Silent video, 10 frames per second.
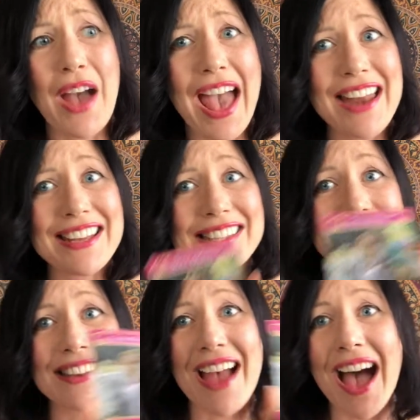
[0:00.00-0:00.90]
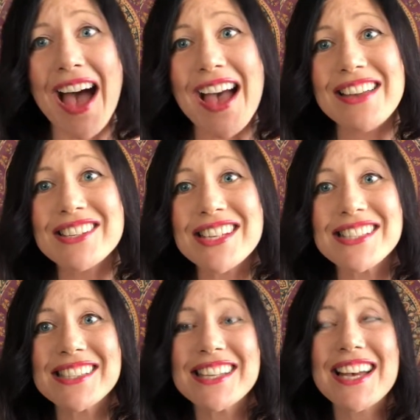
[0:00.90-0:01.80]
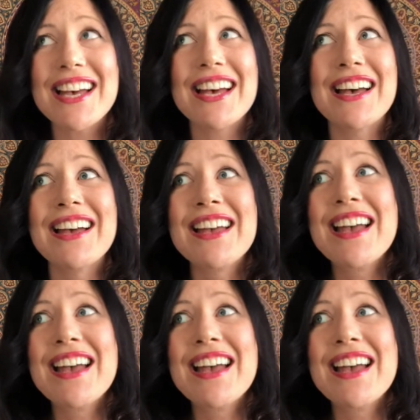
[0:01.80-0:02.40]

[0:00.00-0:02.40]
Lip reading: And it's not just a